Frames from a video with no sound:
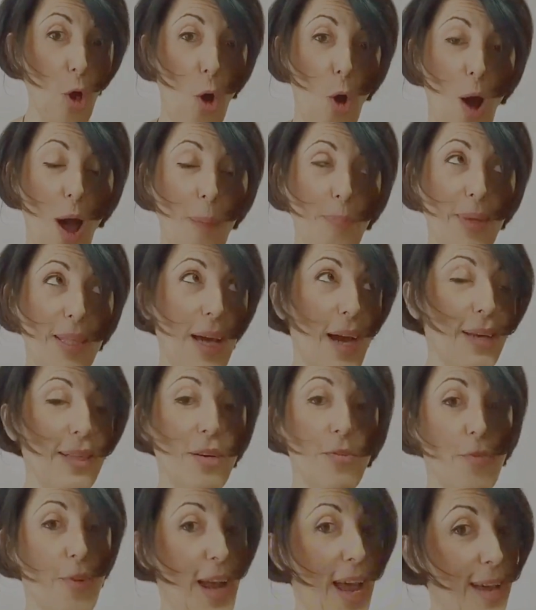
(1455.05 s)
I mean, I
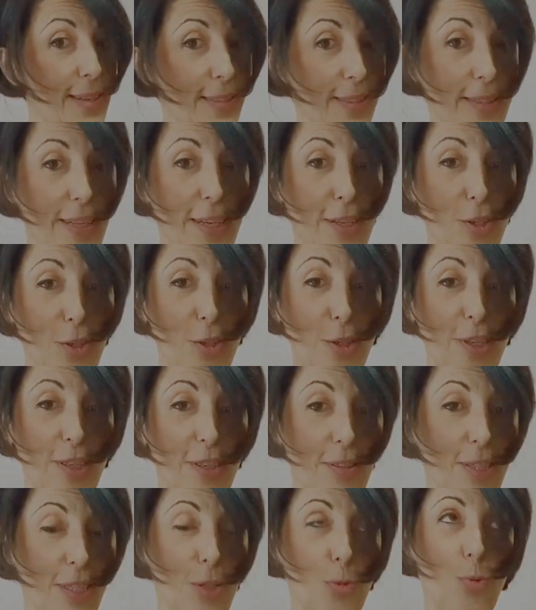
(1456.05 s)
never asked the
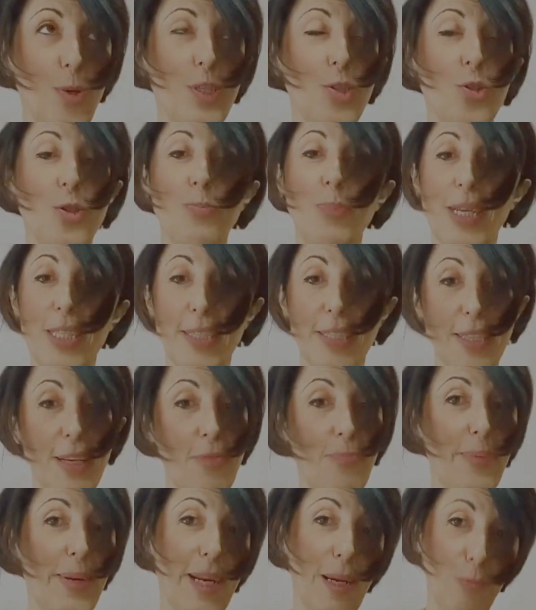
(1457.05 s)
engineer this question
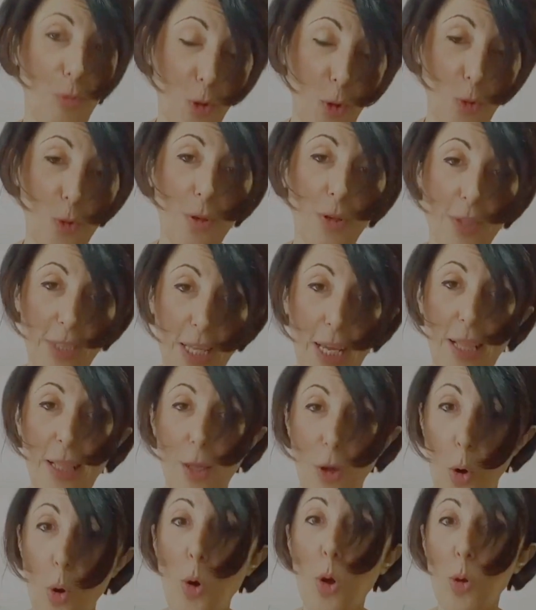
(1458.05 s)
myself, but I'm sure
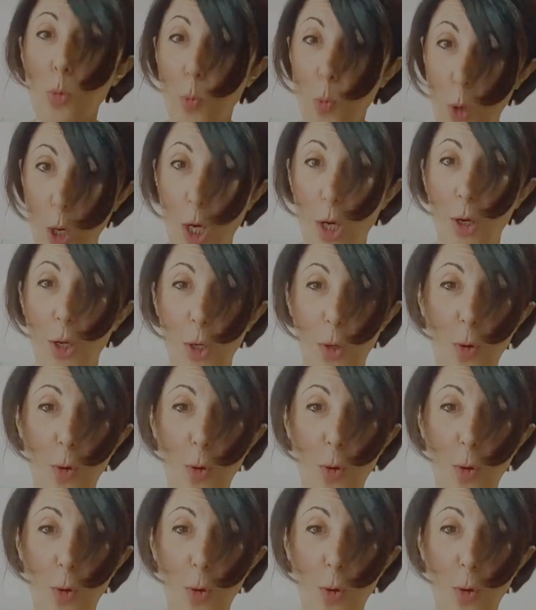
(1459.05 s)
they'll all work.